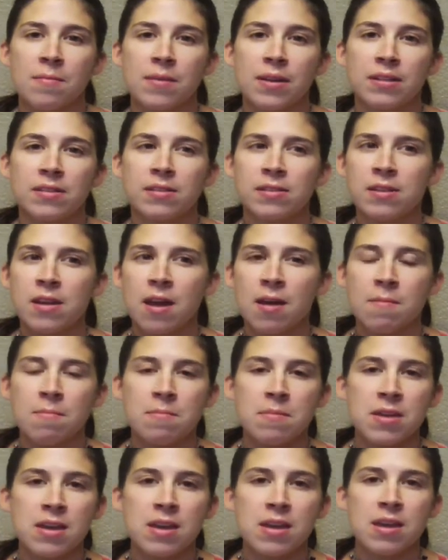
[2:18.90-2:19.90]
It's
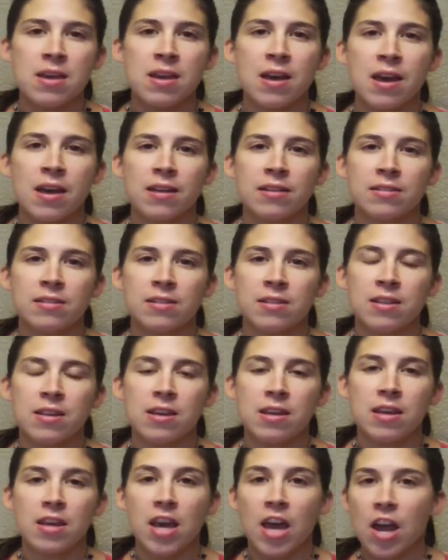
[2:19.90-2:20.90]
not me as
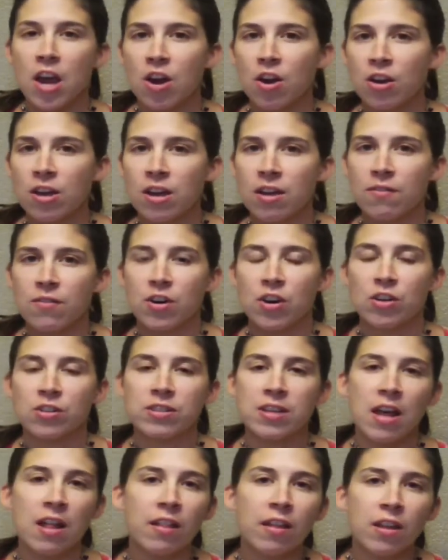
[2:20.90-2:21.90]
the caregiver
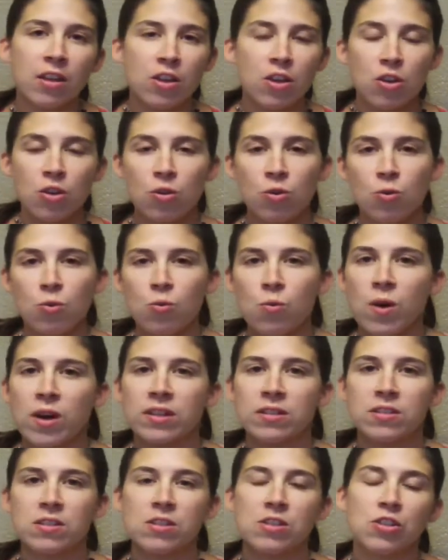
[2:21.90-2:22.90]
telling you
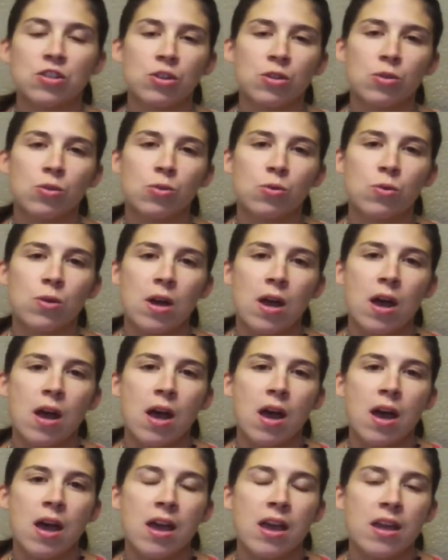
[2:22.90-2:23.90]
what to do.
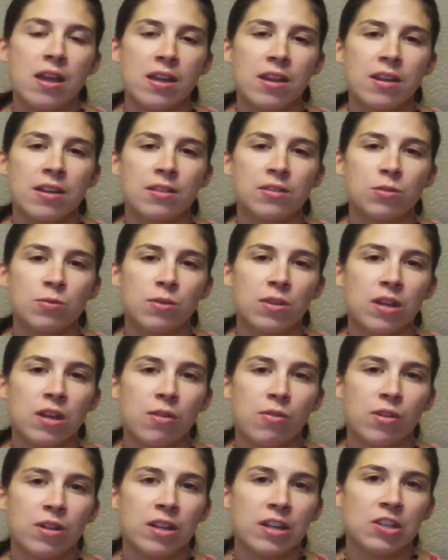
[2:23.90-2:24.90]
It is really
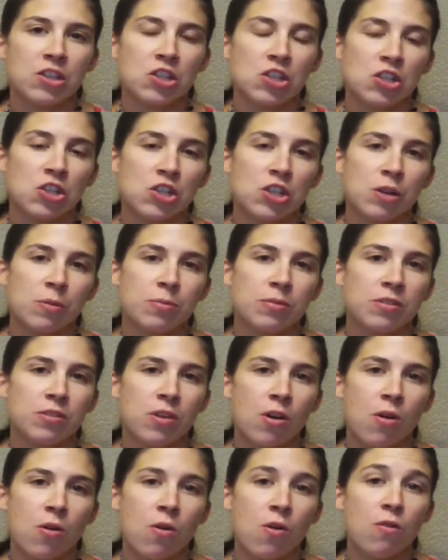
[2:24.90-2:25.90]
a relationship.
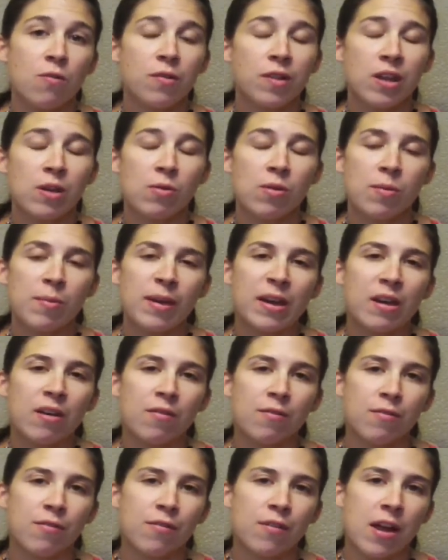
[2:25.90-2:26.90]
So hopefully we
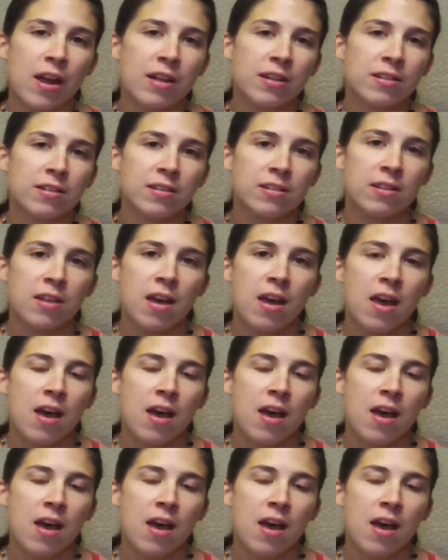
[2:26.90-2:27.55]
become friends,